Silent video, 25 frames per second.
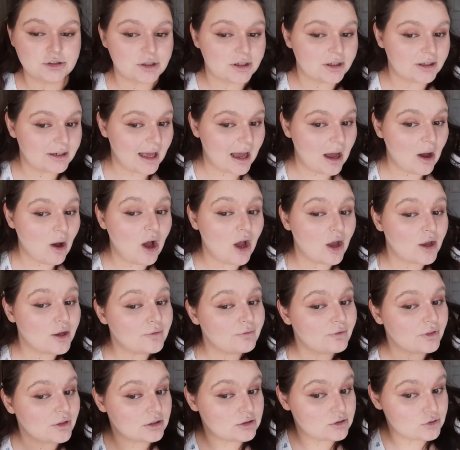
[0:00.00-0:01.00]
on now
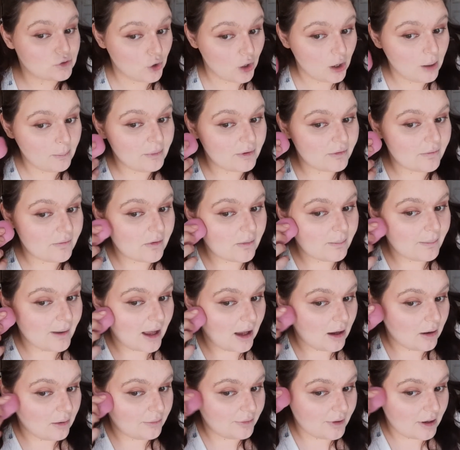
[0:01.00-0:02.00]
over the top of the
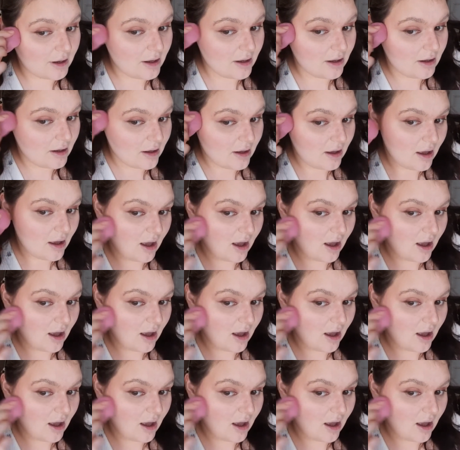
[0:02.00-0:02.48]
powder.